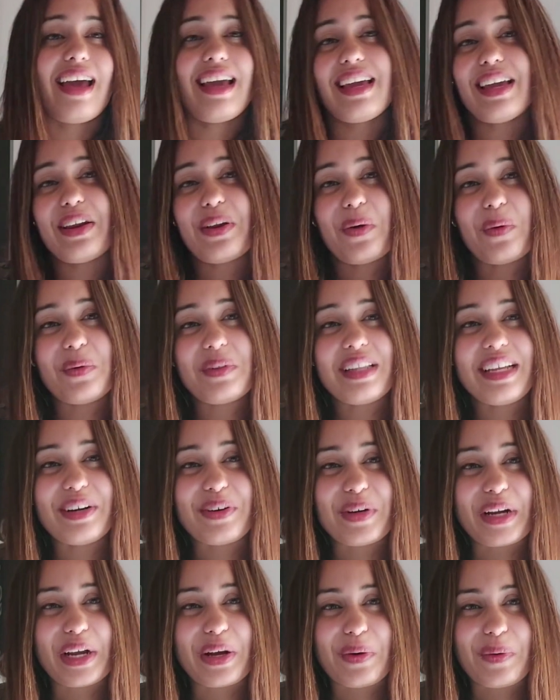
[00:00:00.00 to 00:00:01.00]
can only
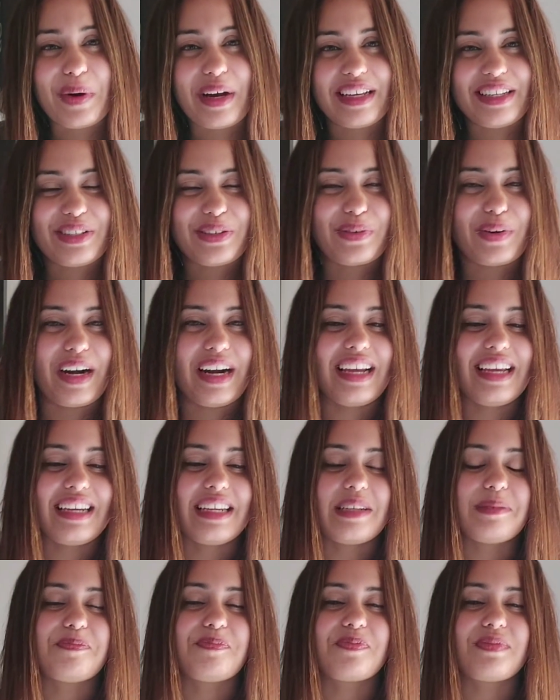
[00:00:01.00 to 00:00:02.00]
request,
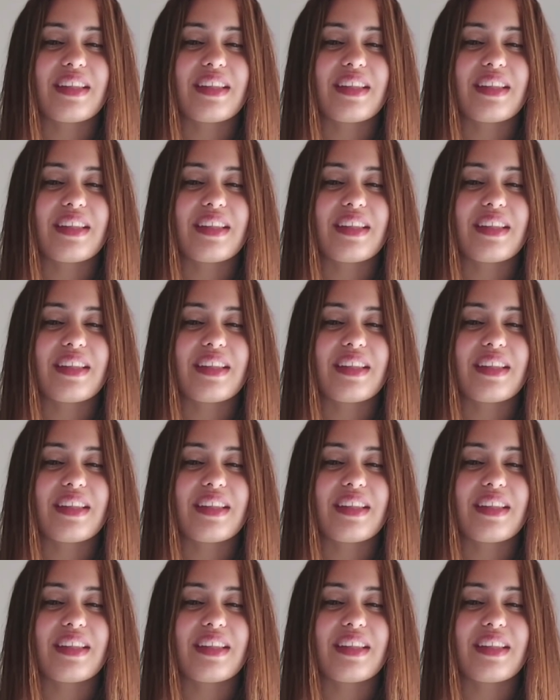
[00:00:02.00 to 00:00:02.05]
right?